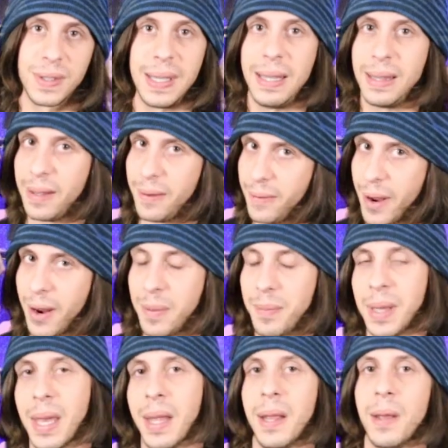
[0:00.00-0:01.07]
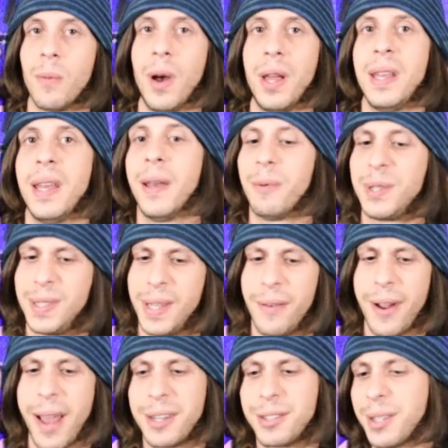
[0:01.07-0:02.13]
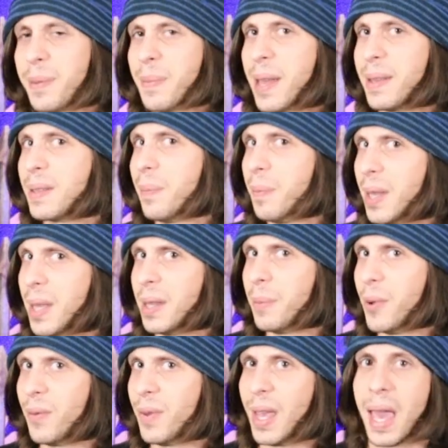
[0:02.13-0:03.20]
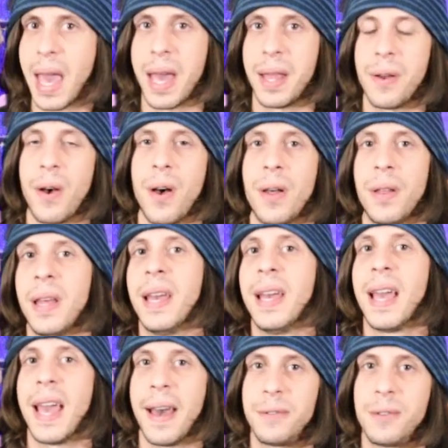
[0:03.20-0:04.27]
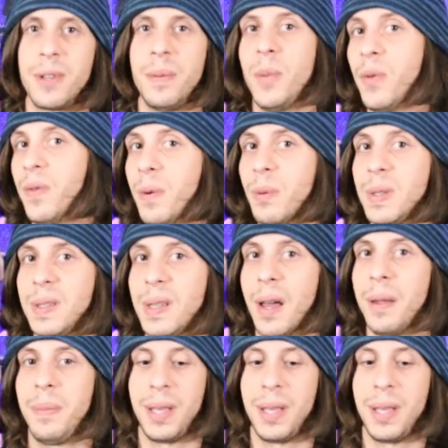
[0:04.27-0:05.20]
scene, the very beginning one, was never actually meant to be in the movie at all. After the movie was done